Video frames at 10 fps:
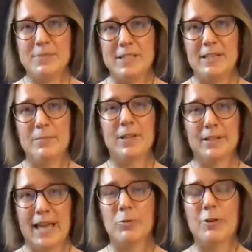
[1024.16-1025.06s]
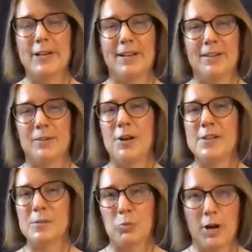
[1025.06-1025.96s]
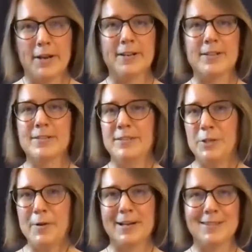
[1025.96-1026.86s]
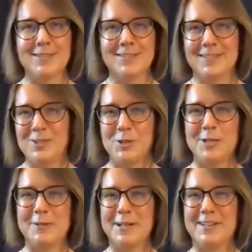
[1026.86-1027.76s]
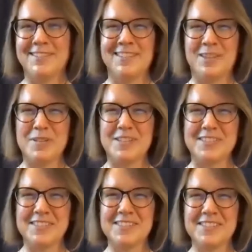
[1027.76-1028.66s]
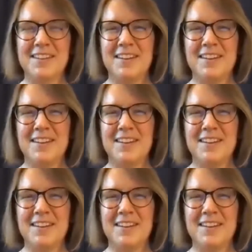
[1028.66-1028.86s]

team collaborating across product, UX, engineering, and the business.